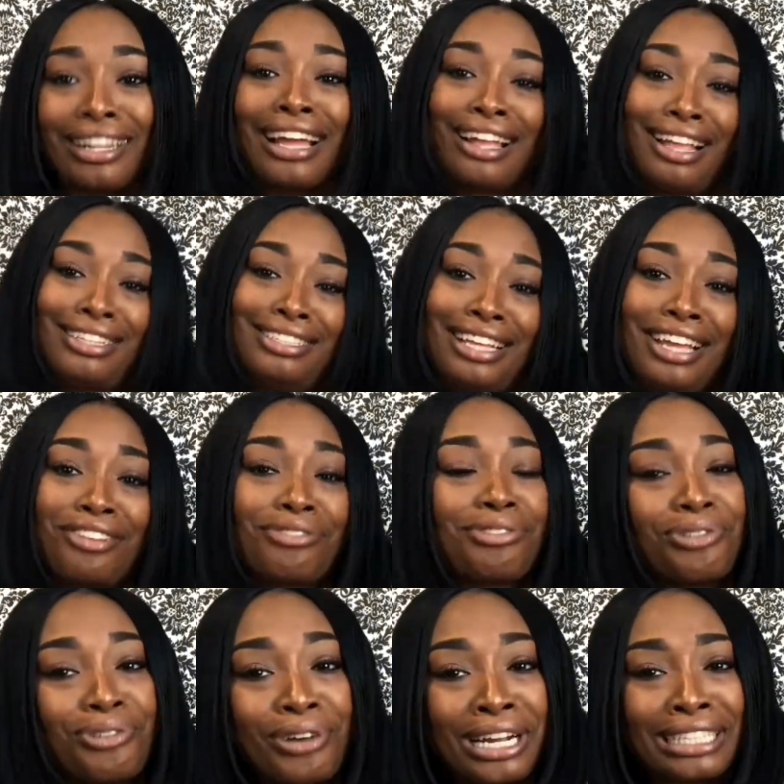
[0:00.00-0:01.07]
Like I said, of
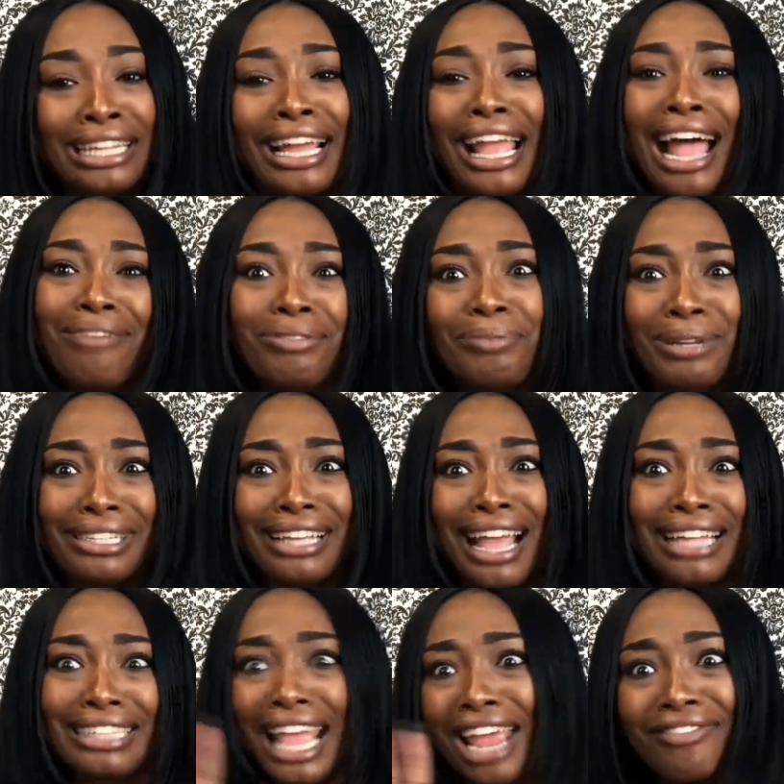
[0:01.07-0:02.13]
course, like Apple Music
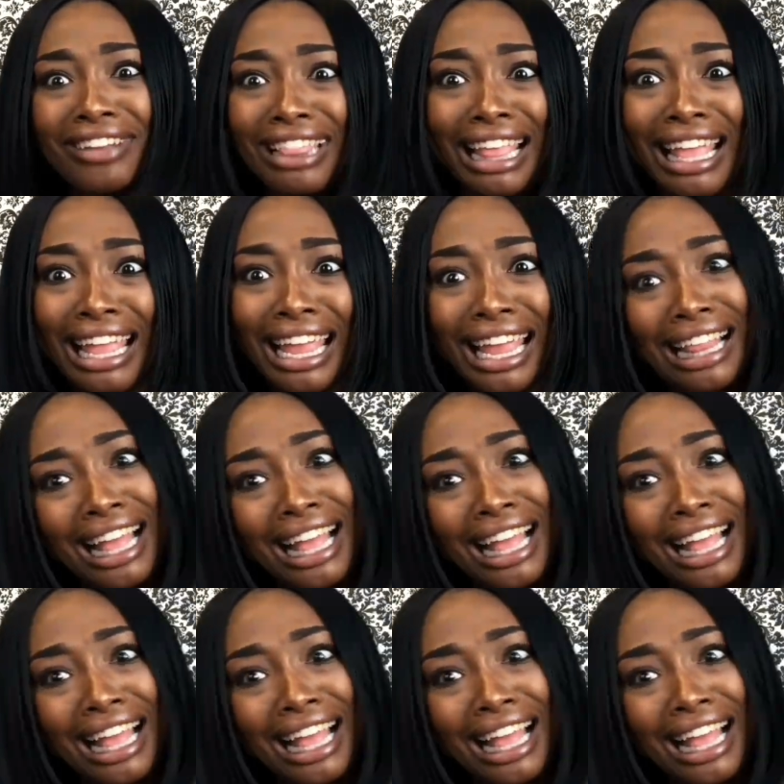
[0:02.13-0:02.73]
has everything.